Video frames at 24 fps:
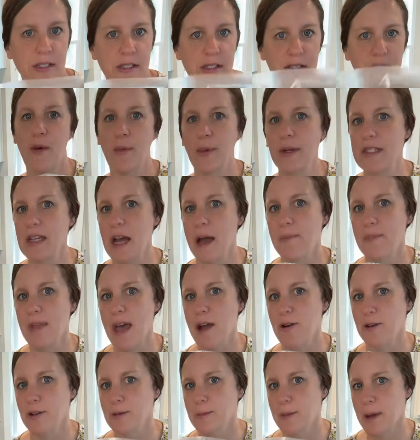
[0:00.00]
Then we top
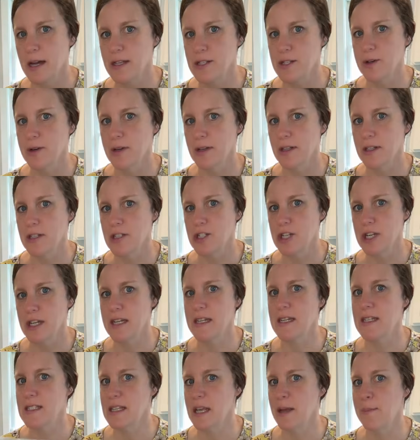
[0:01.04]
that with mozzarella
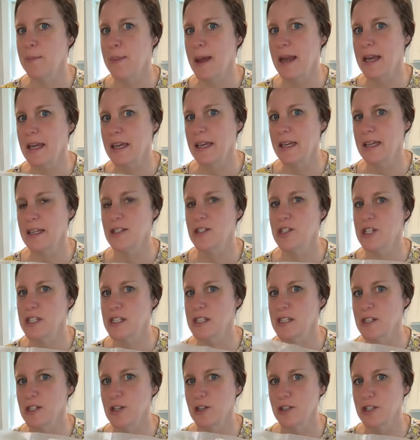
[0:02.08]
cheese and bake it just
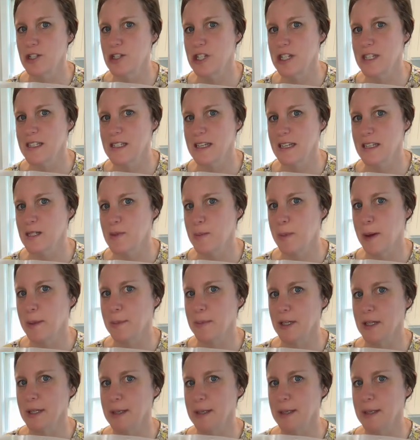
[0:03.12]
until the cheese gets bubbly.